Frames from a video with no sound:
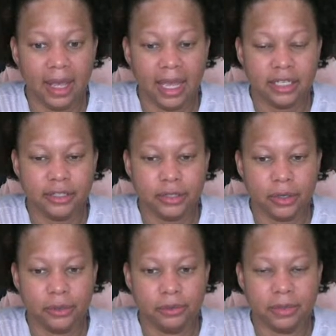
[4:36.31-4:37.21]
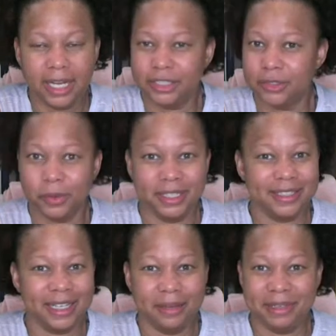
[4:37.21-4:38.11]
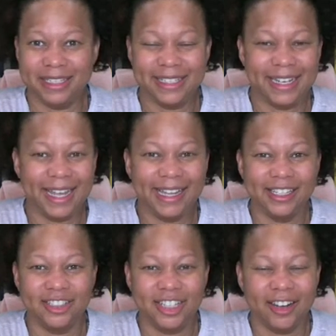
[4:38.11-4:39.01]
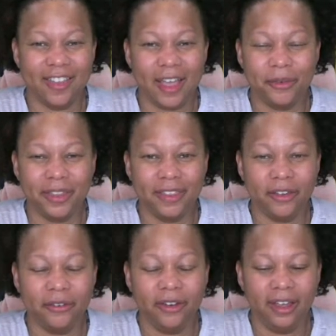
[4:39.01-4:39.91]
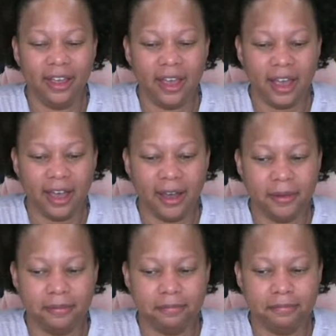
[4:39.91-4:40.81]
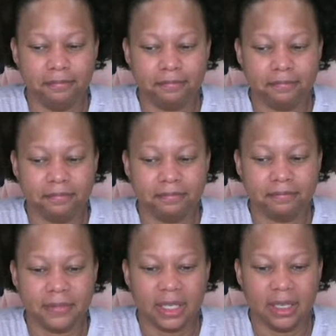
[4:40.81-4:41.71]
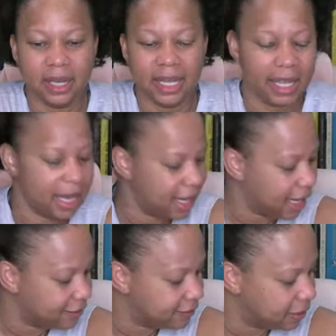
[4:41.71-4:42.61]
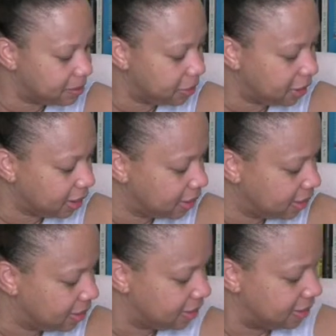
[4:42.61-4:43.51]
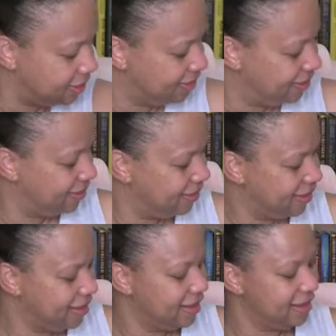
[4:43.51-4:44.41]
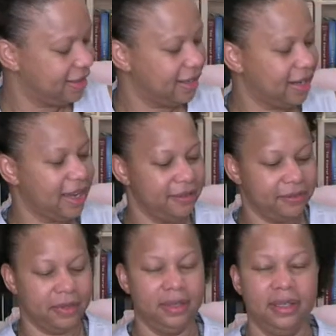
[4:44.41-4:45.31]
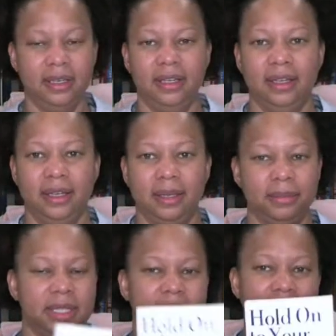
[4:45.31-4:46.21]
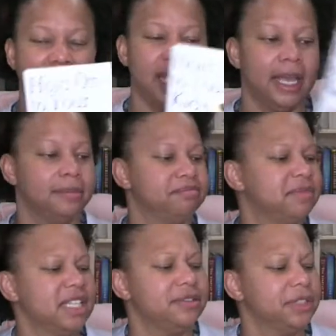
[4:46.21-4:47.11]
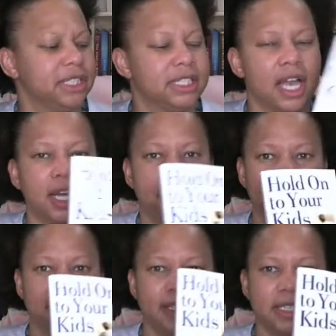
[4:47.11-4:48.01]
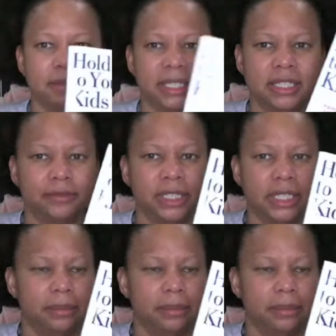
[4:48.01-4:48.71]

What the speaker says: And so I just wanted to come in today and share that with you. I have a book that I've been looking at. Doesn't really talk about this, but it's really